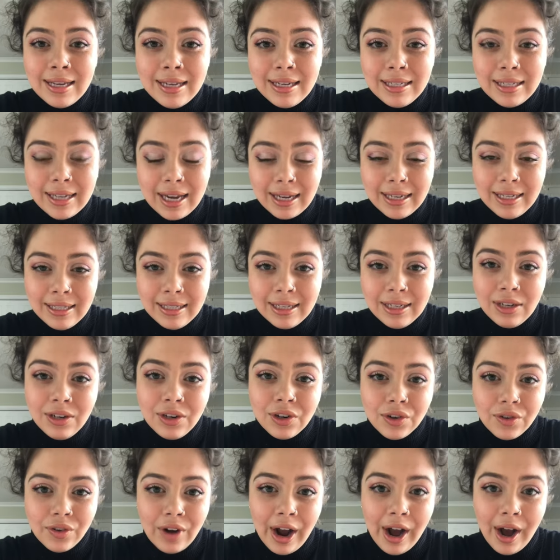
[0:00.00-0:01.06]
Dyson
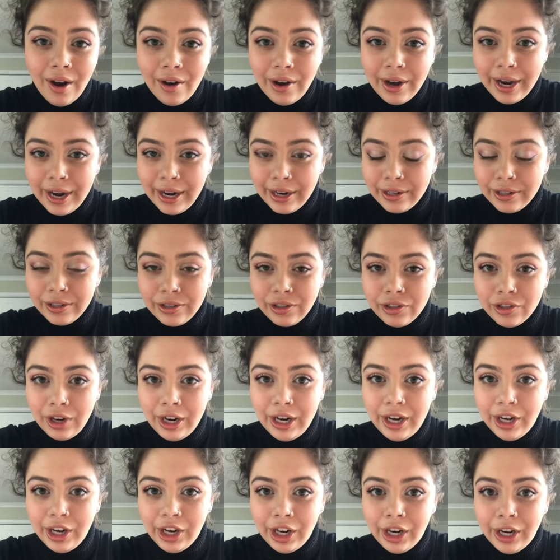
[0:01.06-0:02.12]
Corrale hair
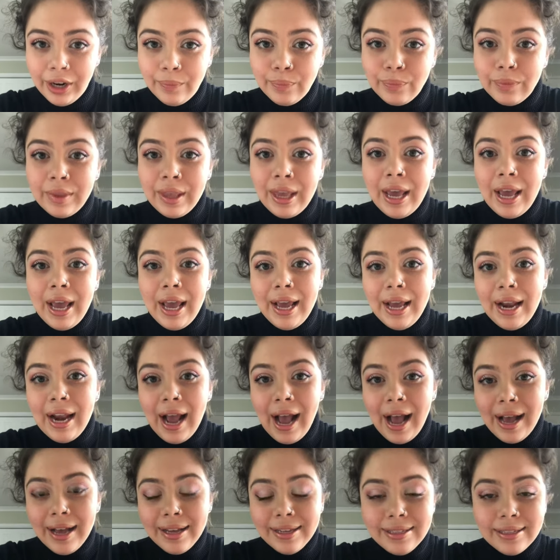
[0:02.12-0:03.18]
straightener, it
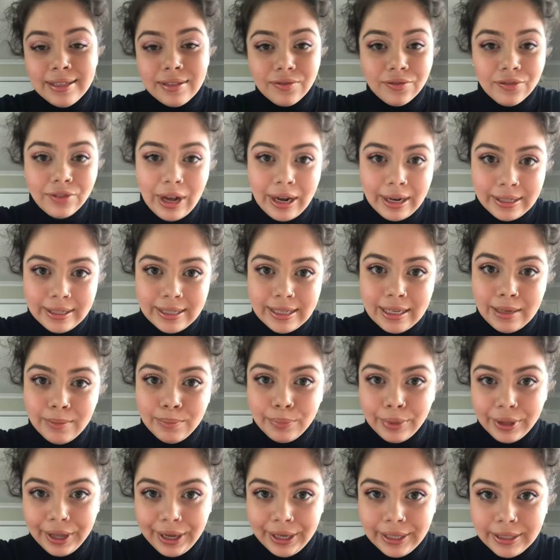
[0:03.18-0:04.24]
has flexing
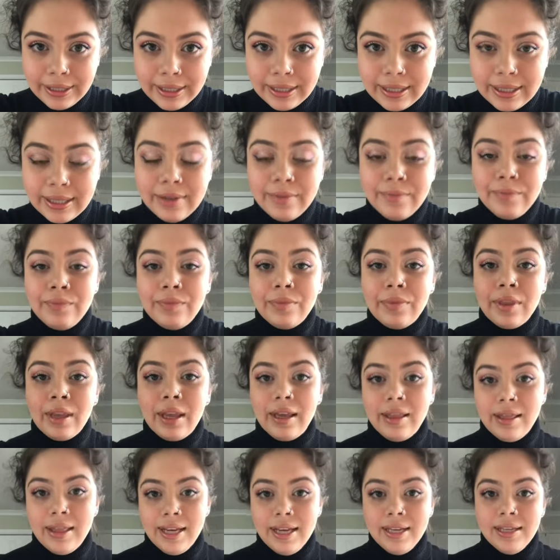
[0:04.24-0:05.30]
plates.
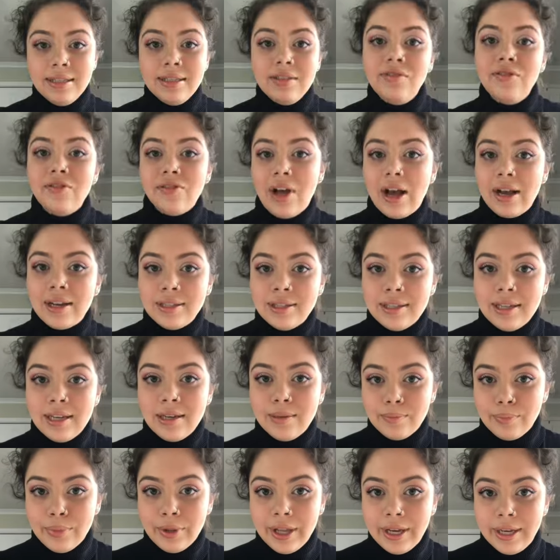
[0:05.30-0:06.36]
These flexing
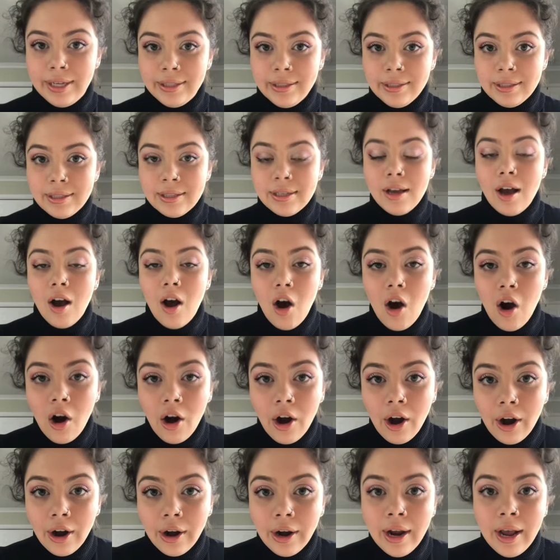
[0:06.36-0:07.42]
plates
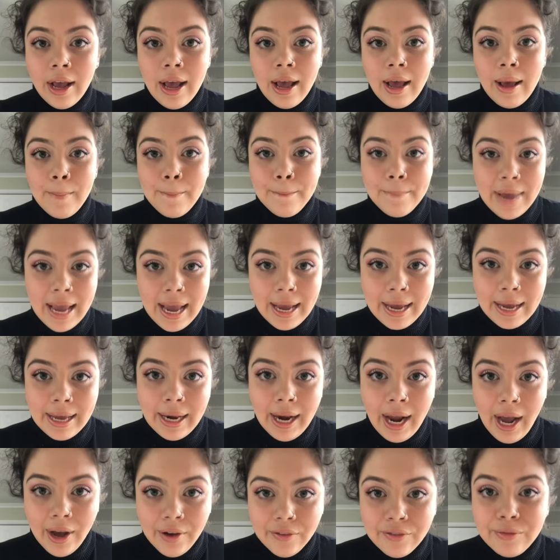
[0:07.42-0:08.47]
are made
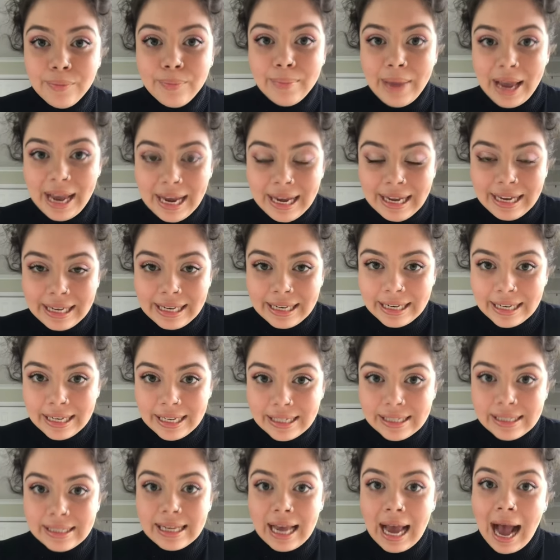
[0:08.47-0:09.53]
of
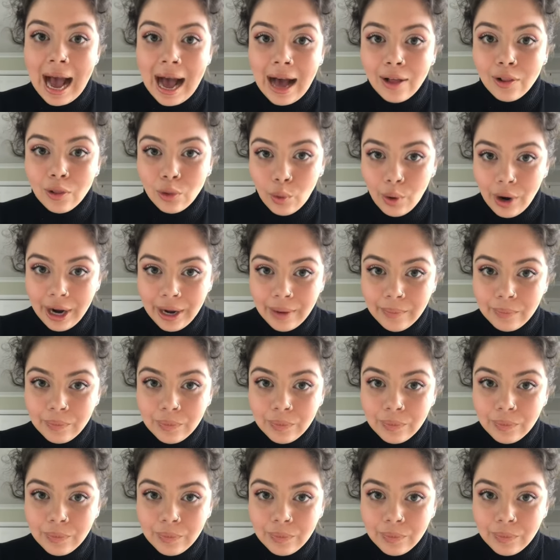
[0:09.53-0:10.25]
manganese alloy.